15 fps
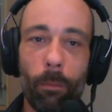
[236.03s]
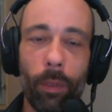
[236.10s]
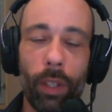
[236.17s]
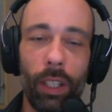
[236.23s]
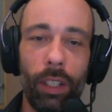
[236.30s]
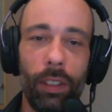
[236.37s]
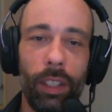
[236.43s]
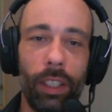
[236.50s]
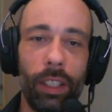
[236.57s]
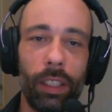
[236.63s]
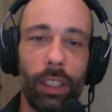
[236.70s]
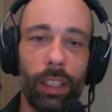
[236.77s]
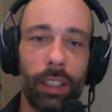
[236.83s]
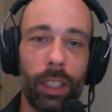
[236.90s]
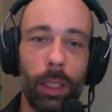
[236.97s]
and
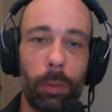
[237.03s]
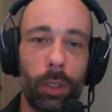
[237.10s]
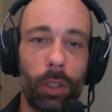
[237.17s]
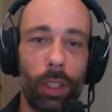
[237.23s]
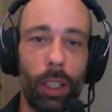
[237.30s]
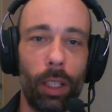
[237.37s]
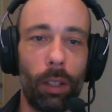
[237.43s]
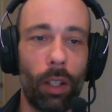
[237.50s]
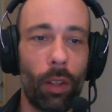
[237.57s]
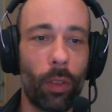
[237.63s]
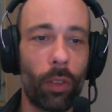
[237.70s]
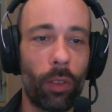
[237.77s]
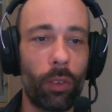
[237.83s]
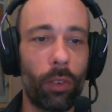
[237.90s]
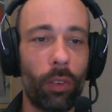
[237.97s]
it keeps your
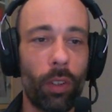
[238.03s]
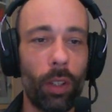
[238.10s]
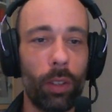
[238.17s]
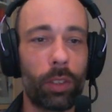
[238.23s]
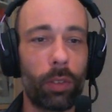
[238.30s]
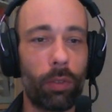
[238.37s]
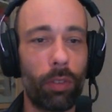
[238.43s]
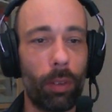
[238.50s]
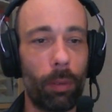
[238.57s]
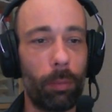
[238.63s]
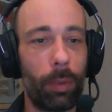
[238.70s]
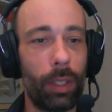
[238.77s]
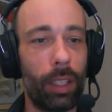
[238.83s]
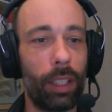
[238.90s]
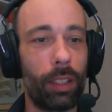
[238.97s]
throat from
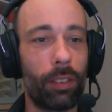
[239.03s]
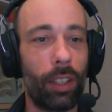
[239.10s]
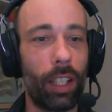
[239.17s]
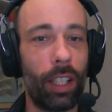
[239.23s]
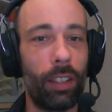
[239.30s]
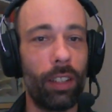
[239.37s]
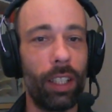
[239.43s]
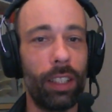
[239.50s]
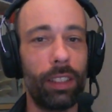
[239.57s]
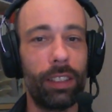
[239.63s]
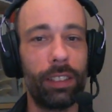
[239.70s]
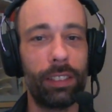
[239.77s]
being dry, right?